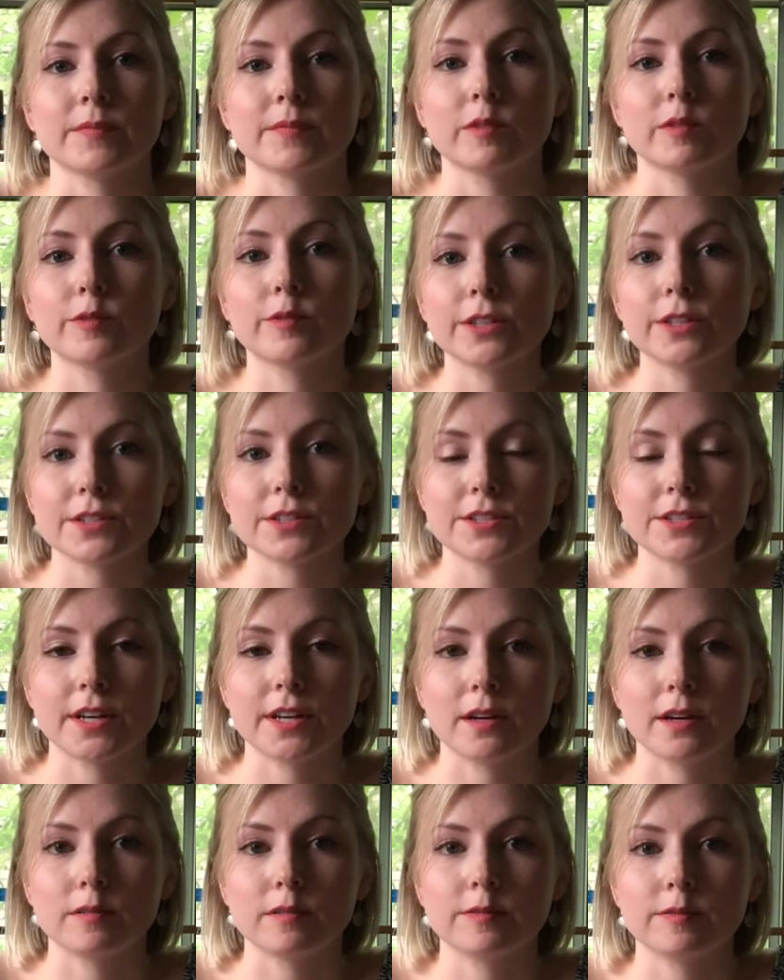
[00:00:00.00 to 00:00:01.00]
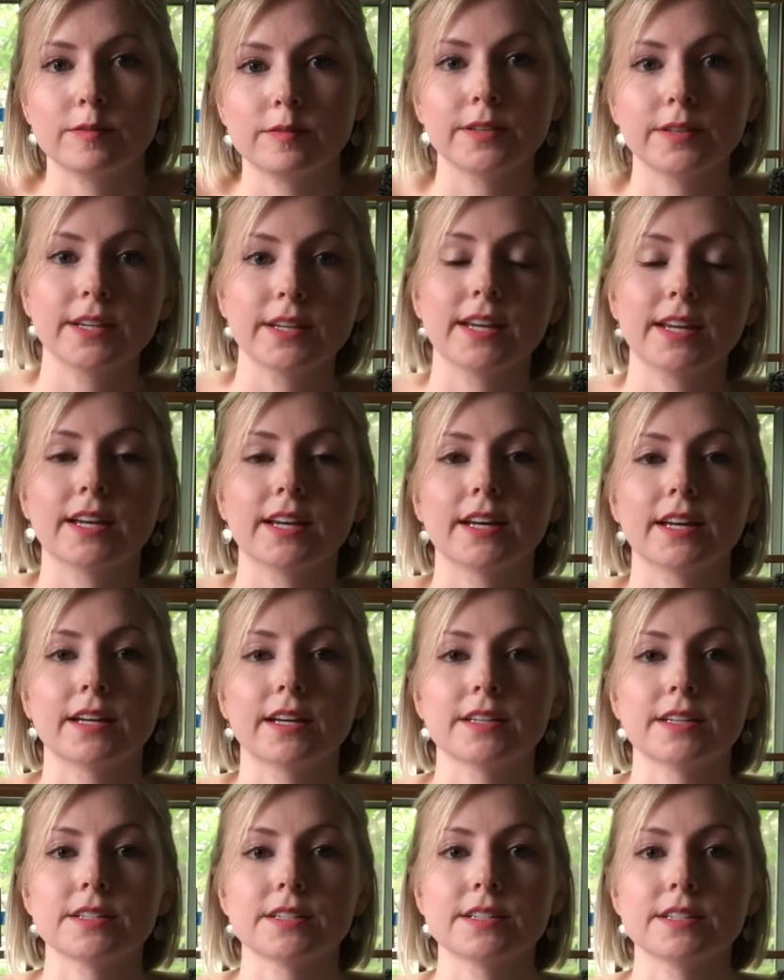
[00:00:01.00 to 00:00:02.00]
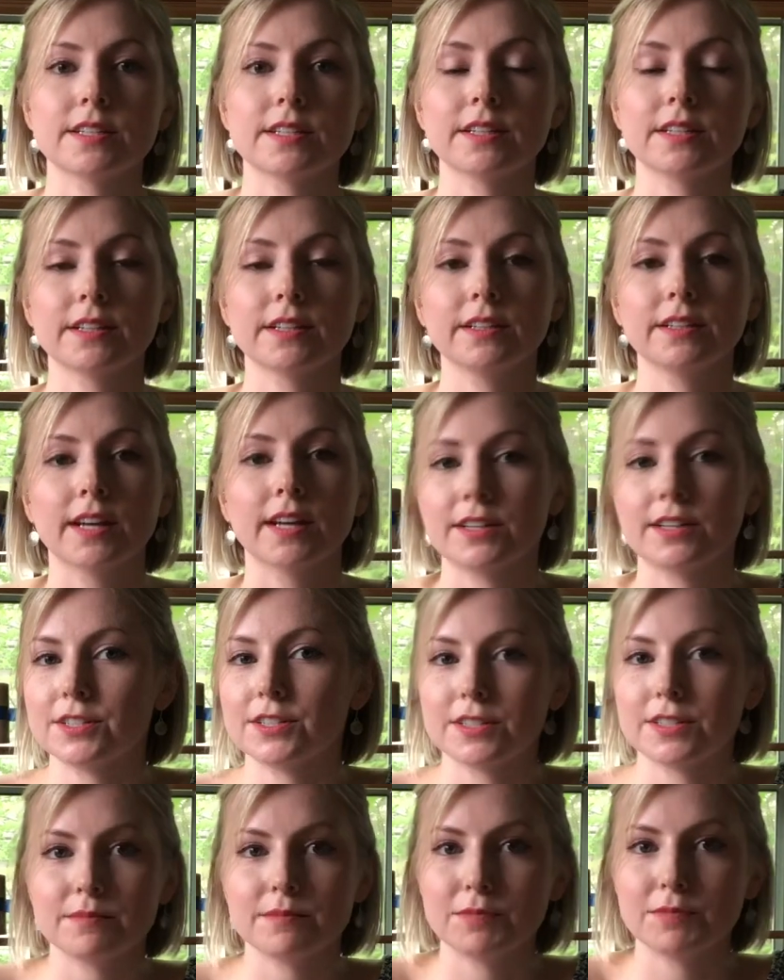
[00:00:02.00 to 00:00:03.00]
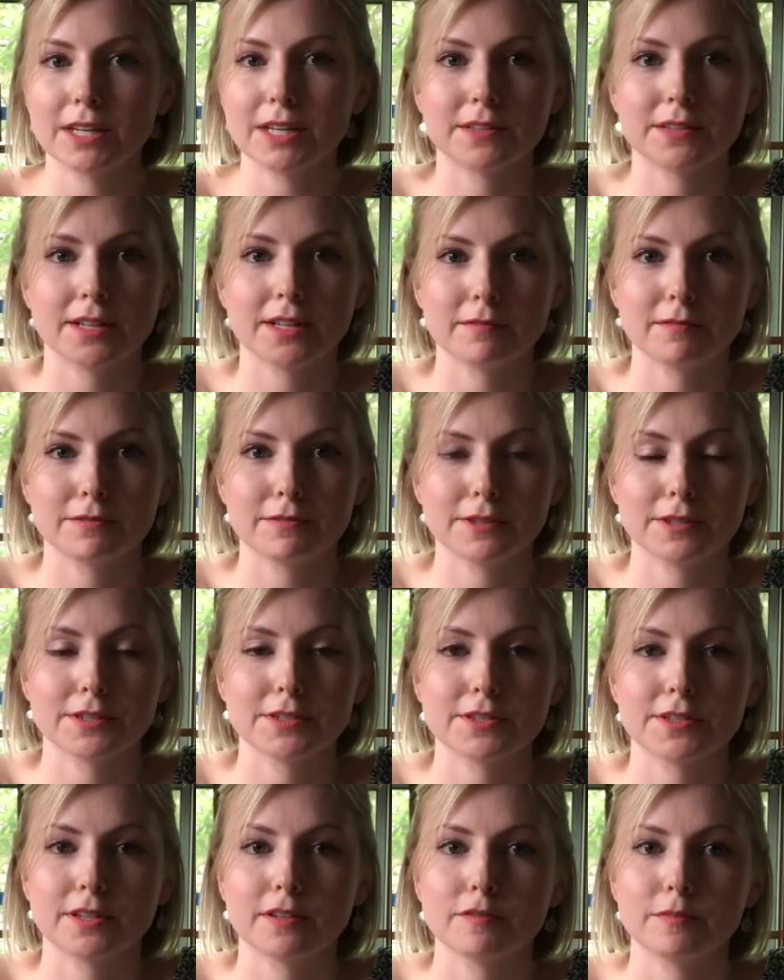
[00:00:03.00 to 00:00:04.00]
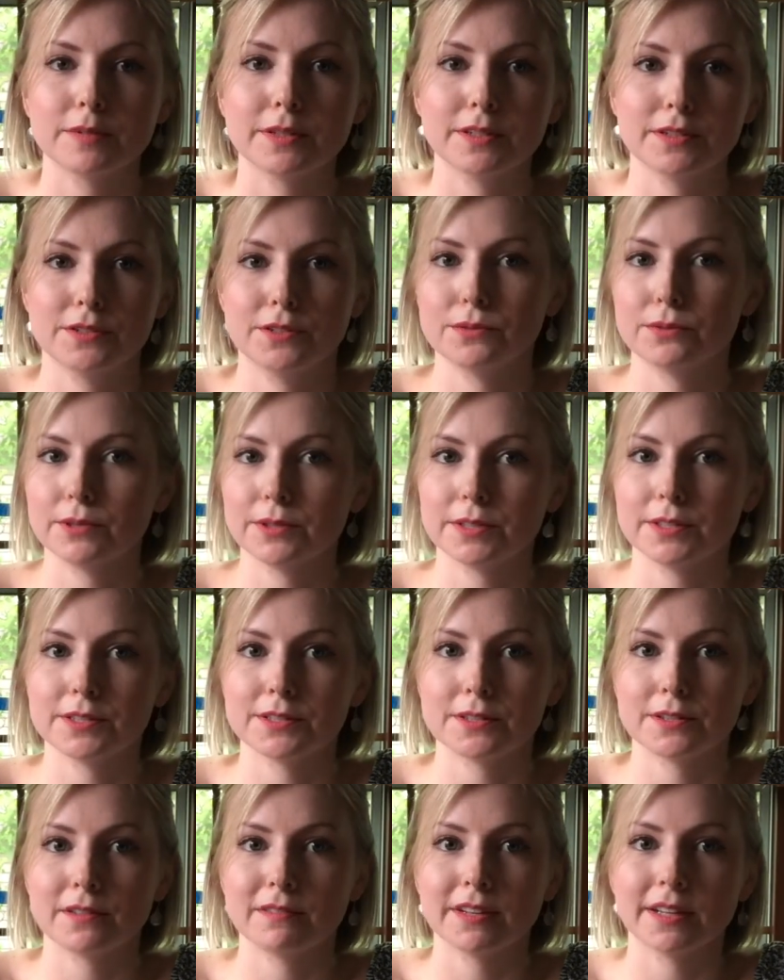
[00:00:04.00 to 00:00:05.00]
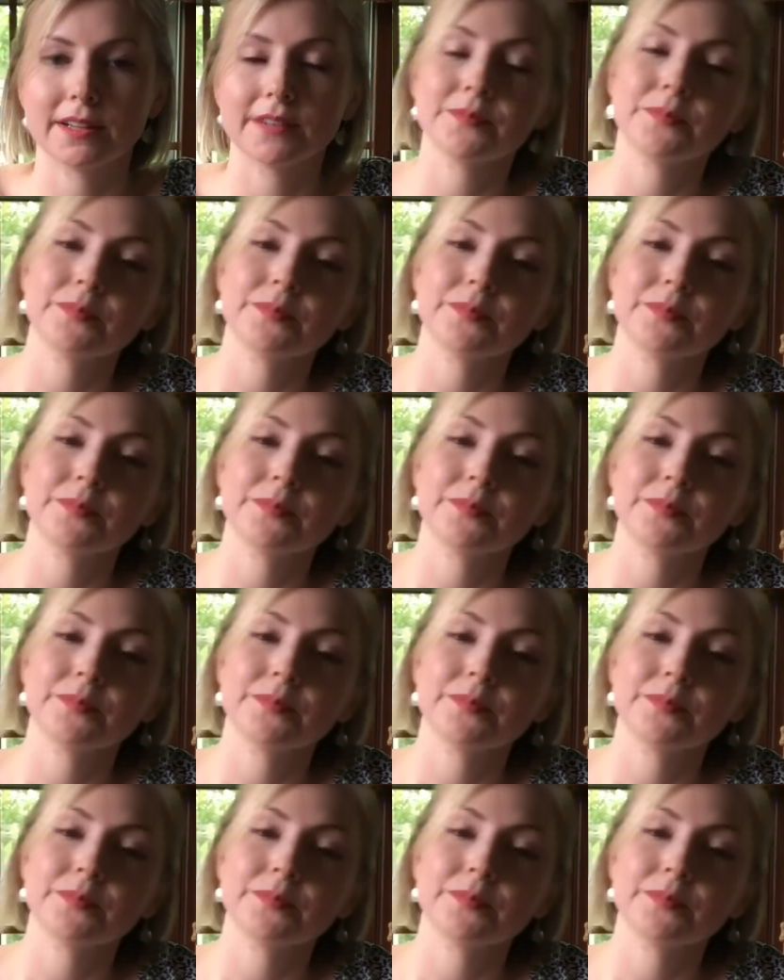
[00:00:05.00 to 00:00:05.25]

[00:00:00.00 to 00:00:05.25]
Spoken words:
for yourself. And yeah, just take the time for yourself because you really deserve it.